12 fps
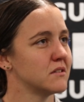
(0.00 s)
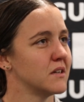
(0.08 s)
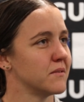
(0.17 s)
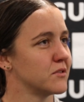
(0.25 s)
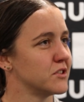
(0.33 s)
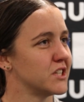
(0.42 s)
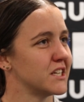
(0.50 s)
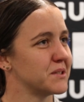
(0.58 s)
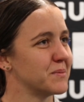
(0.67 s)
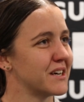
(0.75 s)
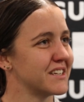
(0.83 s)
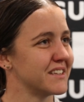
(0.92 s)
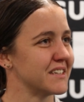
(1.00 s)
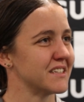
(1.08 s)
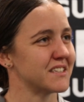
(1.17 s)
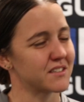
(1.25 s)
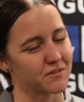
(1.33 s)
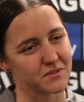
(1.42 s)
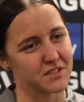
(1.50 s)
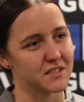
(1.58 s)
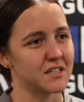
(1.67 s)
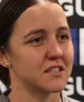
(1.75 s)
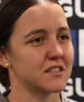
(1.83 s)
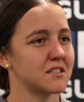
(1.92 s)
have good chats about it, and then it's
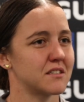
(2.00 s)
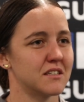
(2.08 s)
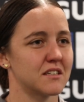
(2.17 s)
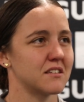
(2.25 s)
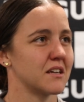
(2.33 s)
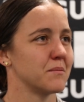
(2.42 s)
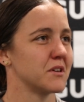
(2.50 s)
obviously next game.